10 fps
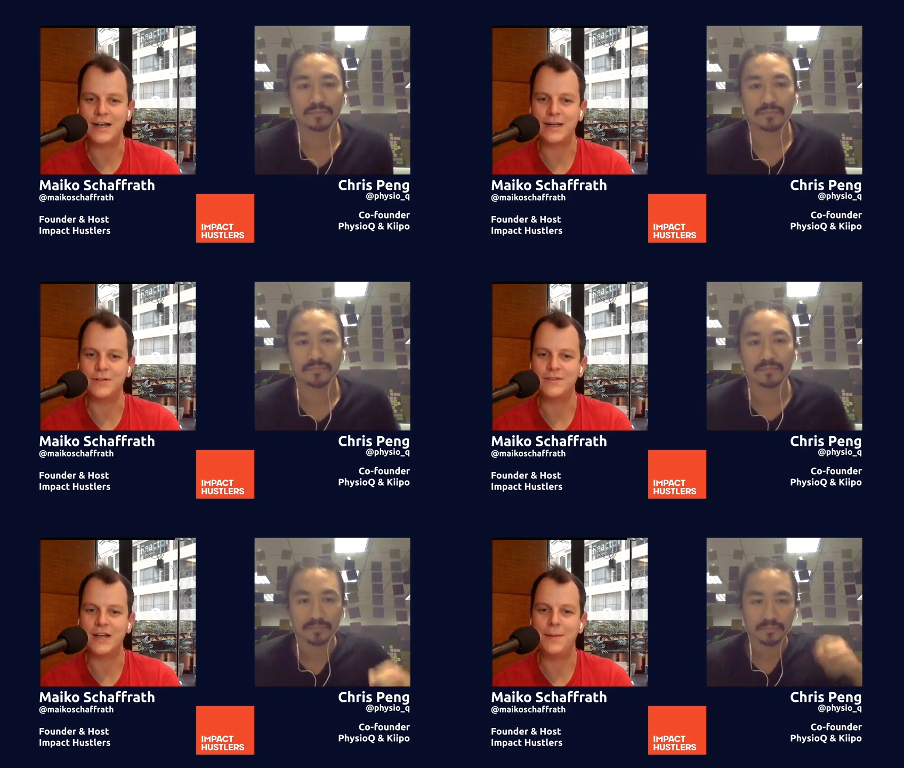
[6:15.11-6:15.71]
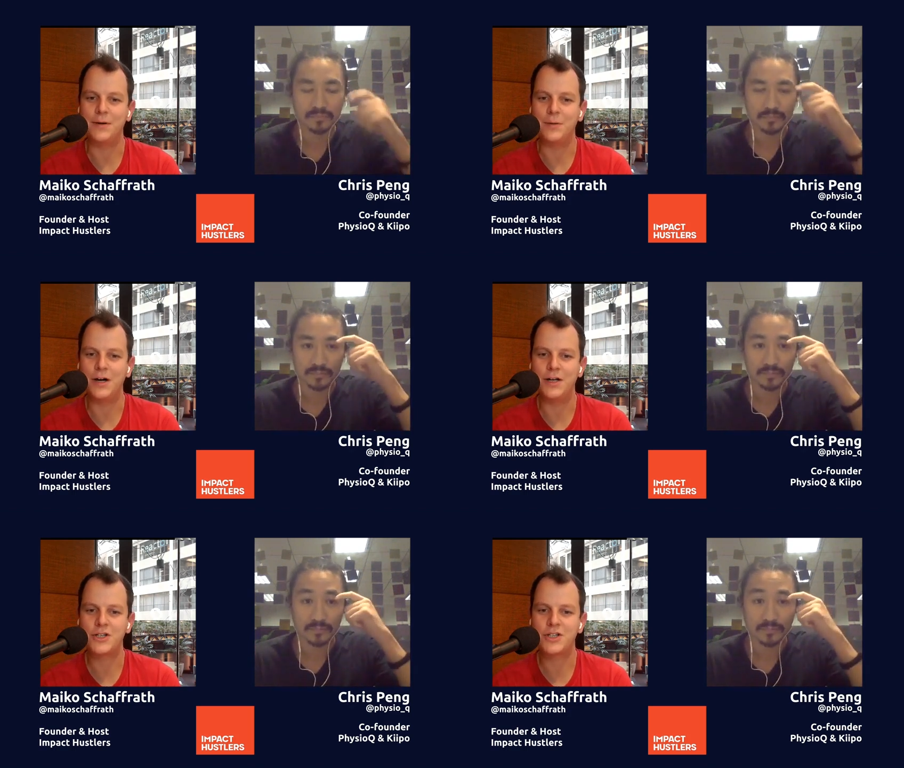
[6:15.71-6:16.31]
Speaker 1: Like with the Apple
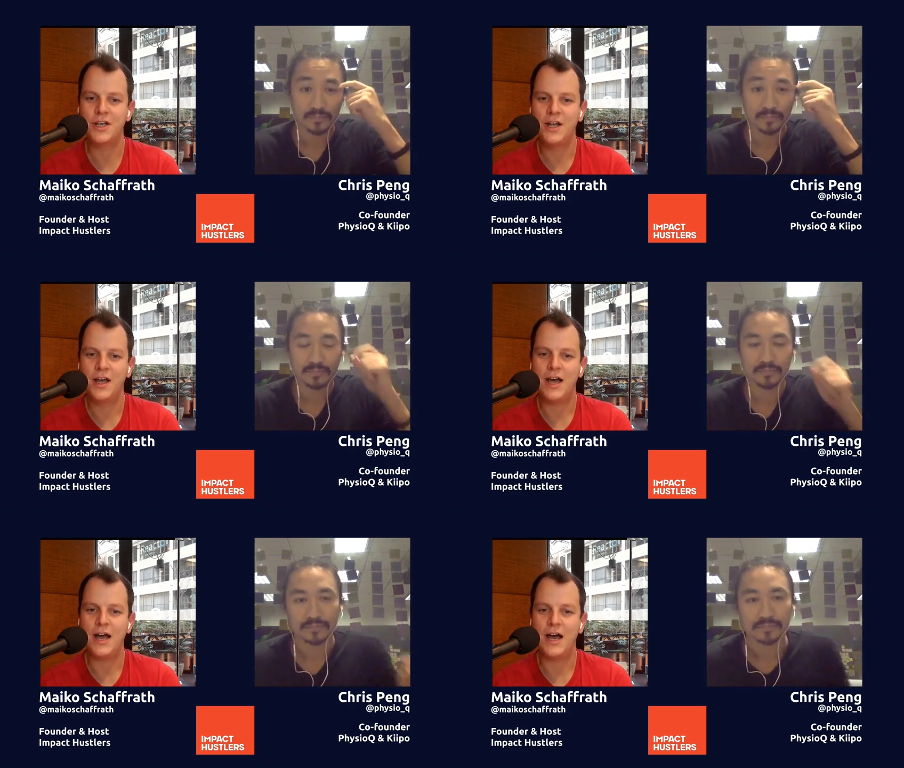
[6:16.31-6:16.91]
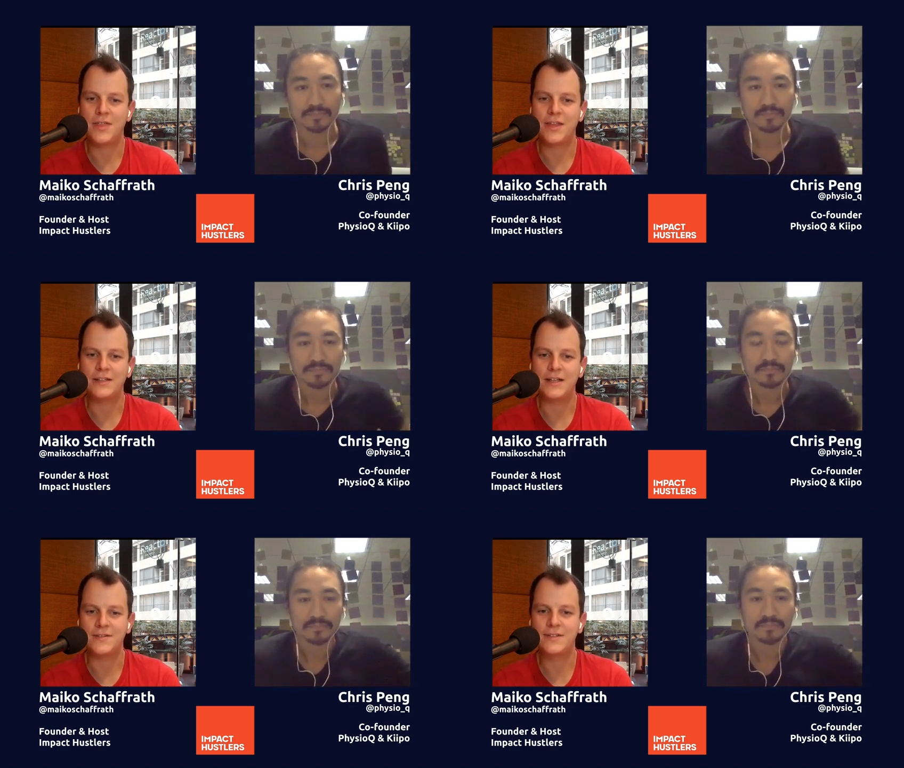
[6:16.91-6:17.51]
Watch, uh, I
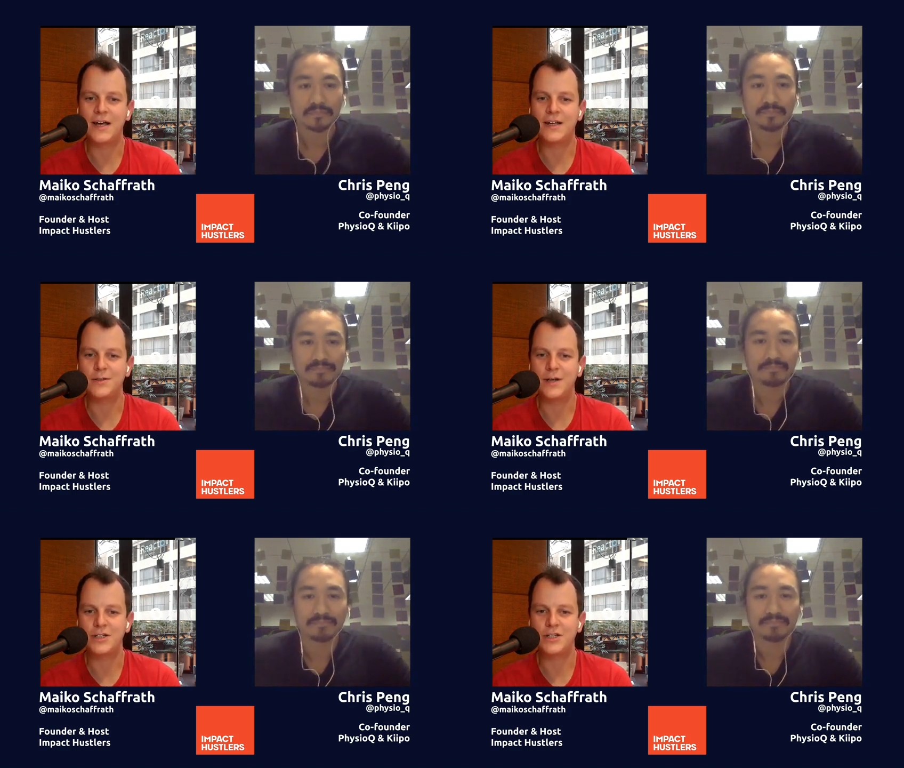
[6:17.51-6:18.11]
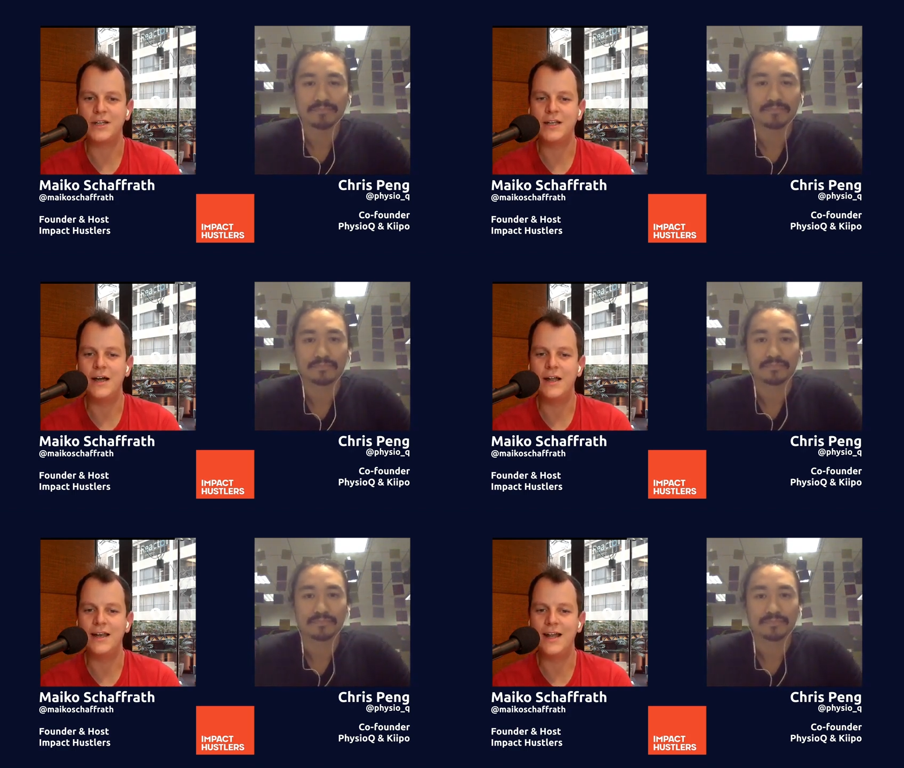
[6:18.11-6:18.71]
think they've started to
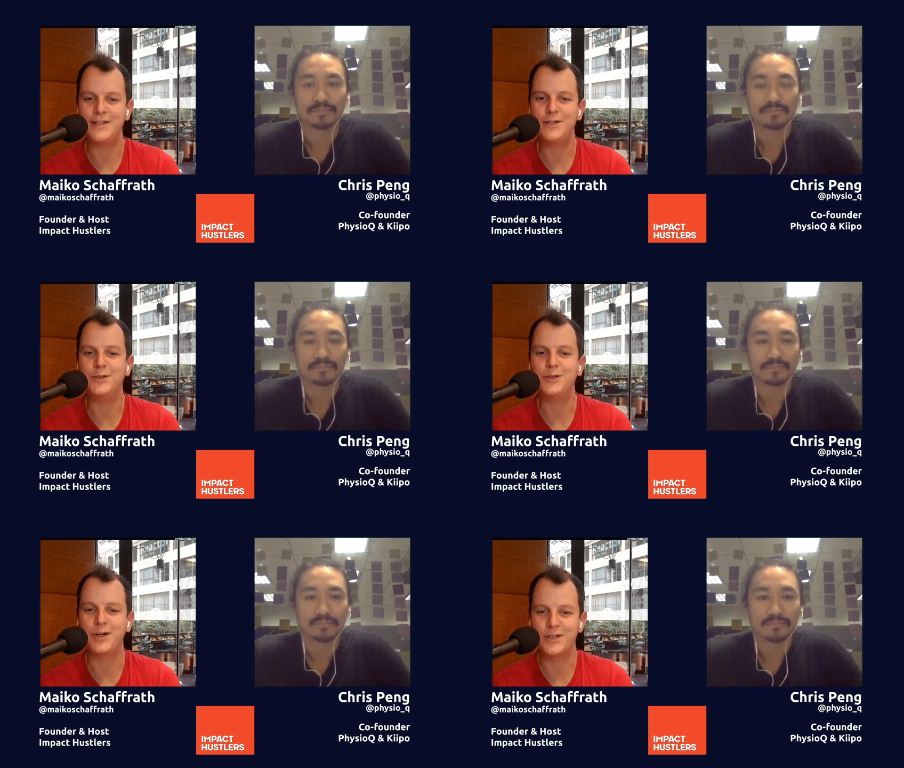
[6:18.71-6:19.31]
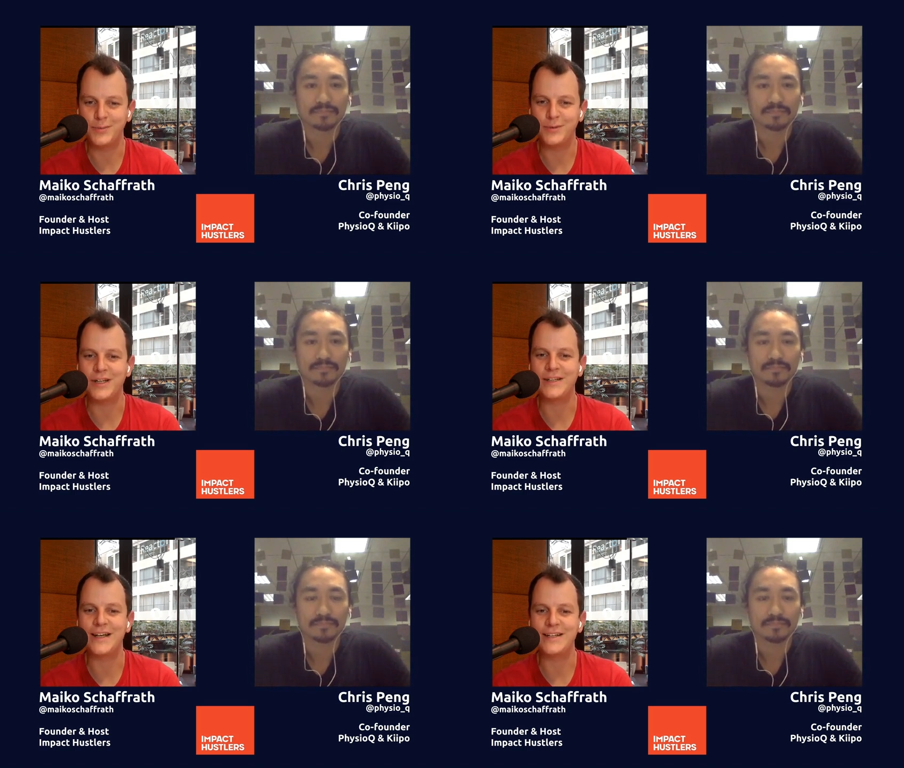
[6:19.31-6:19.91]
actually let you contribute
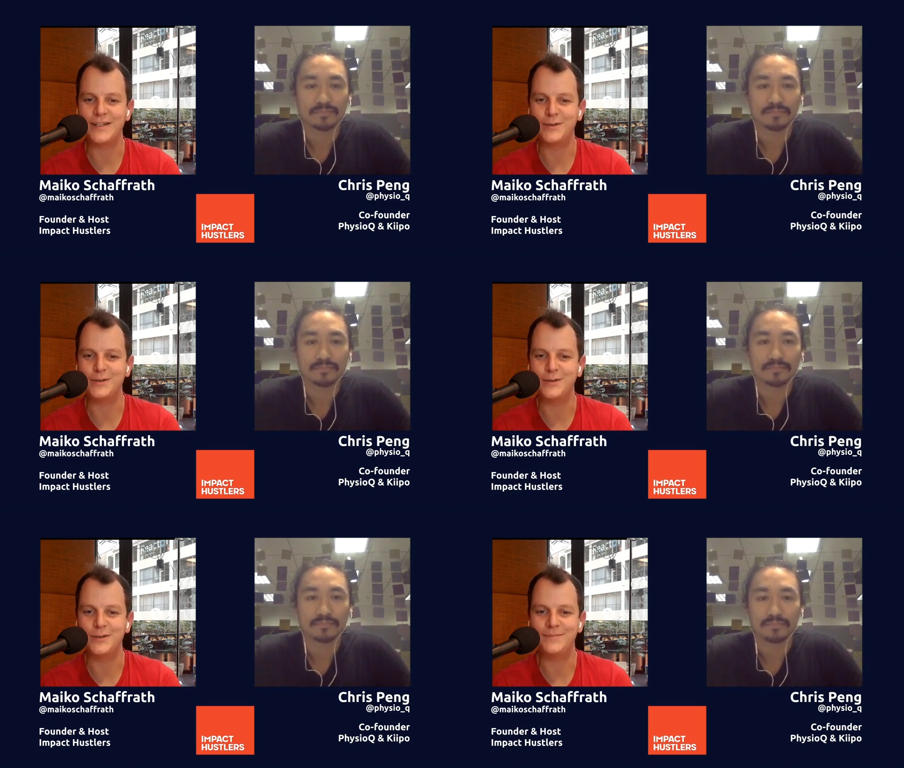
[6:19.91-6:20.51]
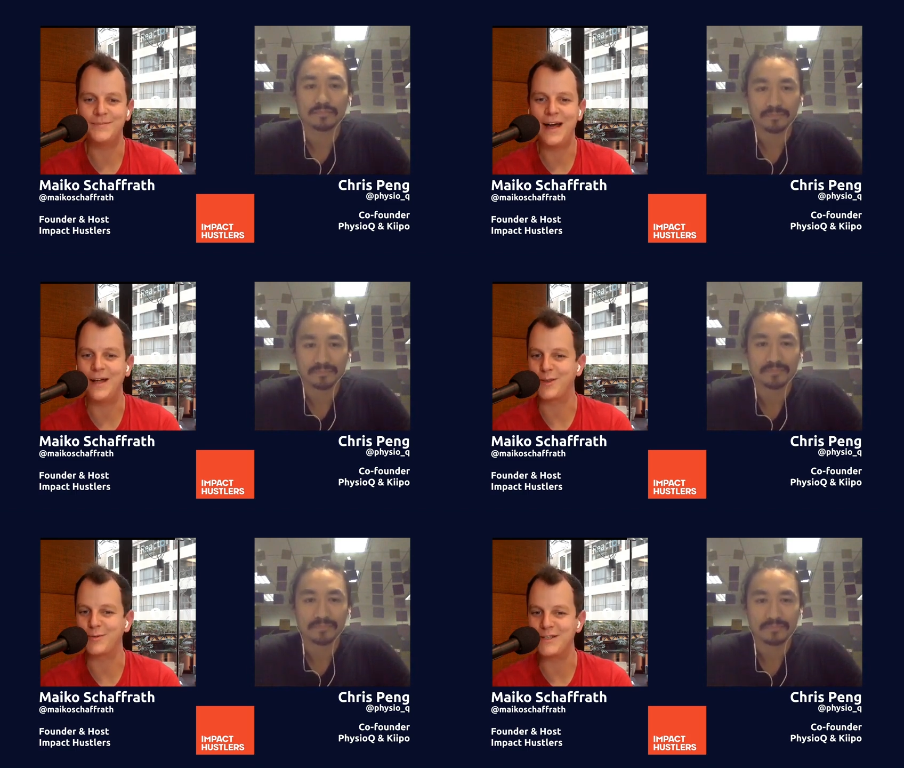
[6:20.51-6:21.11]
that data to
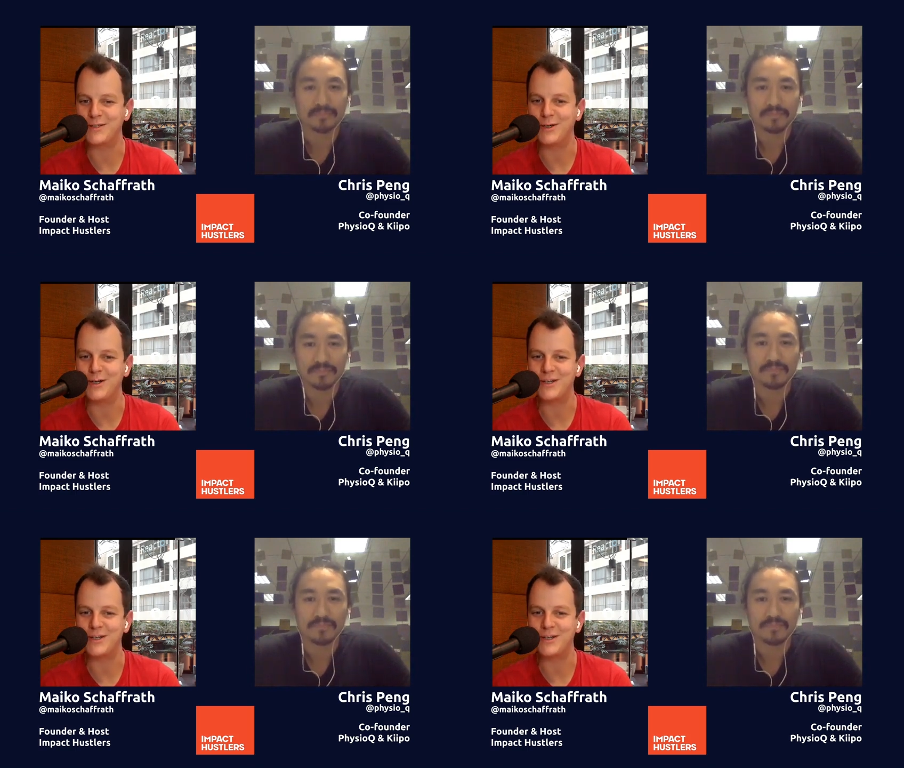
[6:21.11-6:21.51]
health research